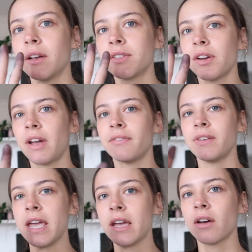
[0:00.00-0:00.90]
I also have
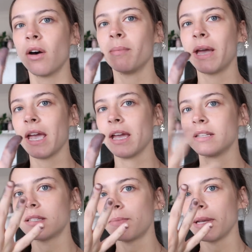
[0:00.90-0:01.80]
ink on my
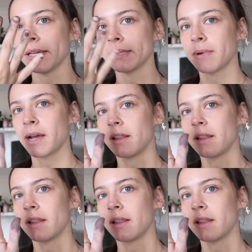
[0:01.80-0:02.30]
hands because my